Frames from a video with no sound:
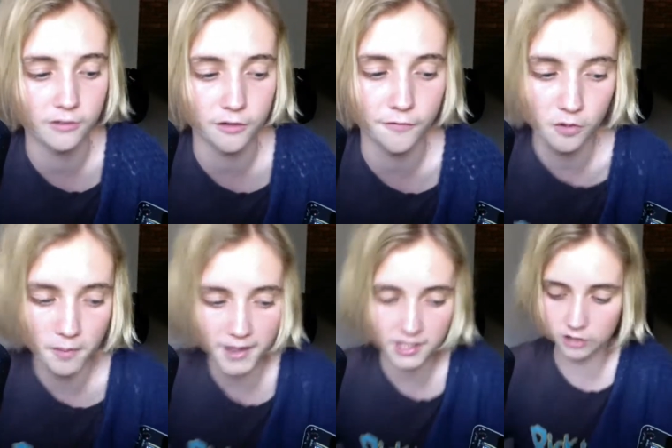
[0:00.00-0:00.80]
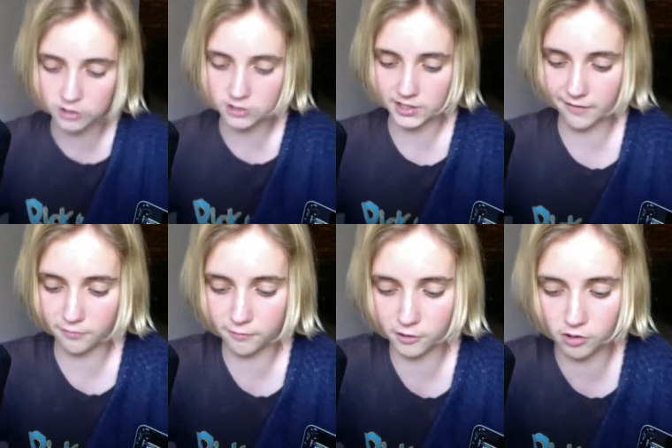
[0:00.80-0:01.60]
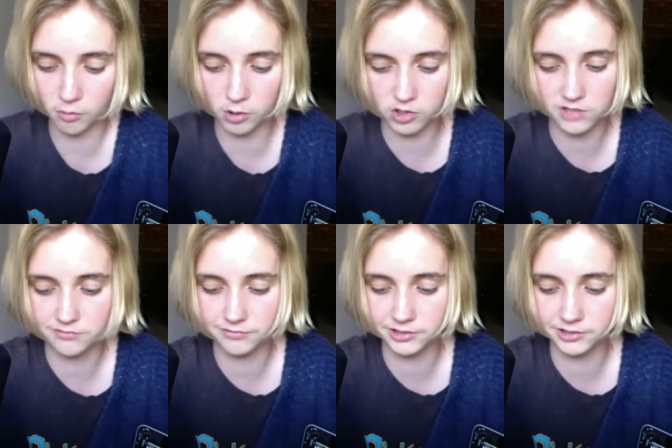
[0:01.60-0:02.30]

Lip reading: the filmmaking. You just like have a fun time watching it.